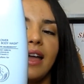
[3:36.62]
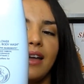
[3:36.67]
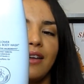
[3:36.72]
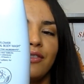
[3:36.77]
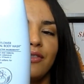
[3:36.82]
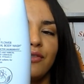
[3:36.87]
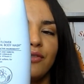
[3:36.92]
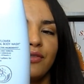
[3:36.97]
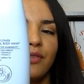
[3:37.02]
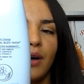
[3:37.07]

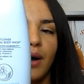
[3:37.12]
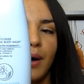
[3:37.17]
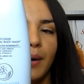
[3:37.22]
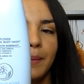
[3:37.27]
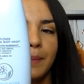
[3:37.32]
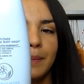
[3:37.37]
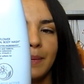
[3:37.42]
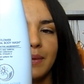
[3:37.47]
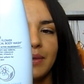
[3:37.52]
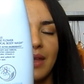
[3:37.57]
if
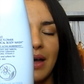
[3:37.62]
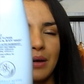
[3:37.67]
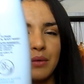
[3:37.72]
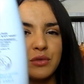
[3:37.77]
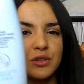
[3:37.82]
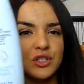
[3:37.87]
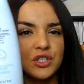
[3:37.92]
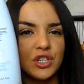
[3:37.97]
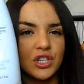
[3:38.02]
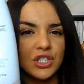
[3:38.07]
um,
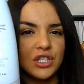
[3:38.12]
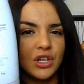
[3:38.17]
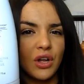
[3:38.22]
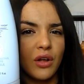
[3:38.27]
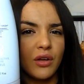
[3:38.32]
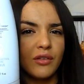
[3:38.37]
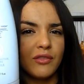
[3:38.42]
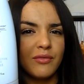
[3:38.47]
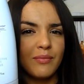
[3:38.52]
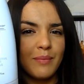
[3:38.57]
that was just
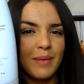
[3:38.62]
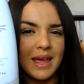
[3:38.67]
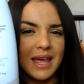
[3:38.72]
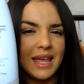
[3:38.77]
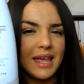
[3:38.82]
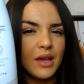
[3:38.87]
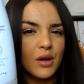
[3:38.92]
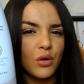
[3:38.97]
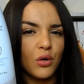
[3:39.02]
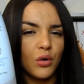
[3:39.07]
kind of
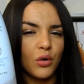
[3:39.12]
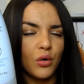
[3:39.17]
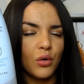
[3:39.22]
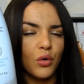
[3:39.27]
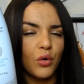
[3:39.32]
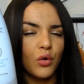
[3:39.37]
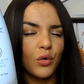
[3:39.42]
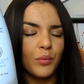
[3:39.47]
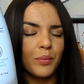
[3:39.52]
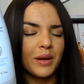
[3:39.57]
me
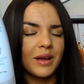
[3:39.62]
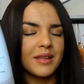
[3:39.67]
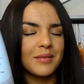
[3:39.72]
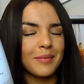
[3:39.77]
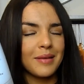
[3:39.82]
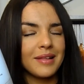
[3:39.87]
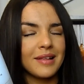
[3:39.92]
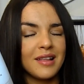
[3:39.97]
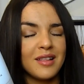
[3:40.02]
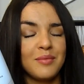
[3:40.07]
or
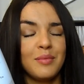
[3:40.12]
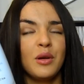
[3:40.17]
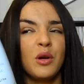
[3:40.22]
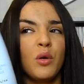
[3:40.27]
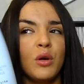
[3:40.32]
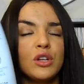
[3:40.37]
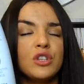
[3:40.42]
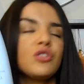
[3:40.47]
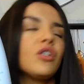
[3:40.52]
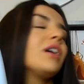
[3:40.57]
because my skin's
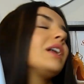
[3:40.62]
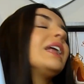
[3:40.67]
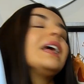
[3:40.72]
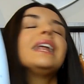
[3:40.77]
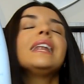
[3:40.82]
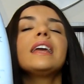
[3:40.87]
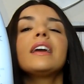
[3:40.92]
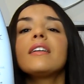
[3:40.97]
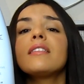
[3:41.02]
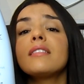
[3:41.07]
been quite dry
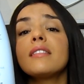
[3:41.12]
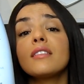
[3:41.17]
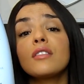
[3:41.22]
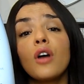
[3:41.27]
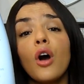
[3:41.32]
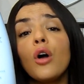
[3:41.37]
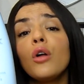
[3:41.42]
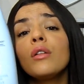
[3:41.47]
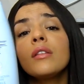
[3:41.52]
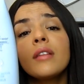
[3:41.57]
lately because
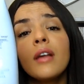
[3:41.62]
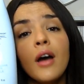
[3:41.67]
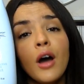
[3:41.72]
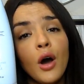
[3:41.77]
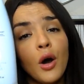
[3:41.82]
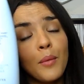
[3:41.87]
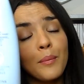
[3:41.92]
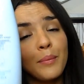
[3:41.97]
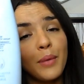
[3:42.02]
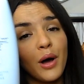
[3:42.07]
it's cold,
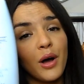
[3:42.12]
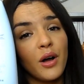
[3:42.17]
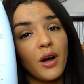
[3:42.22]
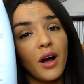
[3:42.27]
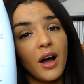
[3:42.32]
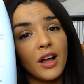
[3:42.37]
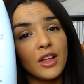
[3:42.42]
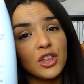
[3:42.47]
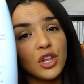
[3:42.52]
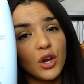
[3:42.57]

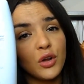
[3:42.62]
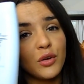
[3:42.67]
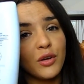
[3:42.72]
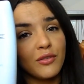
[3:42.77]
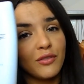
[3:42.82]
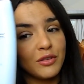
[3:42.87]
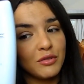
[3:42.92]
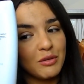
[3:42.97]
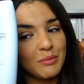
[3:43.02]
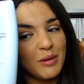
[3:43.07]
but I don't
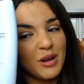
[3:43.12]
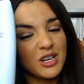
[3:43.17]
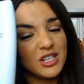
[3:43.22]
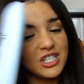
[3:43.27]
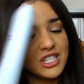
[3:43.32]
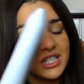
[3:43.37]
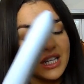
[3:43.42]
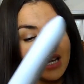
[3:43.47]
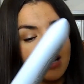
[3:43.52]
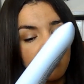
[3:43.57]
know if I'd
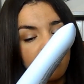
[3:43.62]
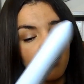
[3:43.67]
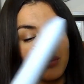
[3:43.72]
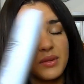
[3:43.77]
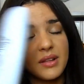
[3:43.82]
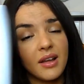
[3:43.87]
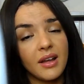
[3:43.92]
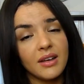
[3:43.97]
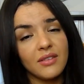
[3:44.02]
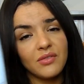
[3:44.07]
repurchase this.
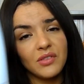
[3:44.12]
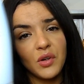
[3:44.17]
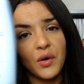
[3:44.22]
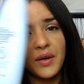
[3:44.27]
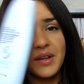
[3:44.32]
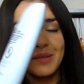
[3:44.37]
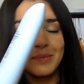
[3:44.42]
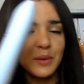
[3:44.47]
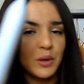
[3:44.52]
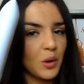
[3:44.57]
It was kind of
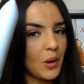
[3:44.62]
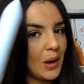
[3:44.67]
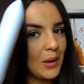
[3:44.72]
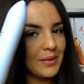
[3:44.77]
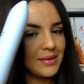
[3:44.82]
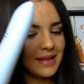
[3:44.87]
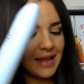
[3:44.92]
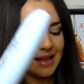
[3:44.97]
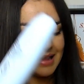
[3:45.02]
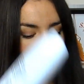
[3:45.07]
nice, but not
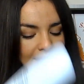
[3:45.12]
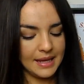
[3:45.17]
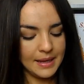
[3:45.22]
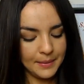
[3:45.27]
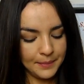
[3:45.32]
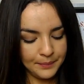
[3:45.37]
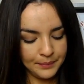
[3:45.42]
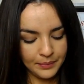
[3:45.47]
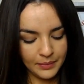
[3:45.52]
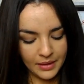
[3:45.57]

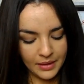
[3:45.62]
outstanding.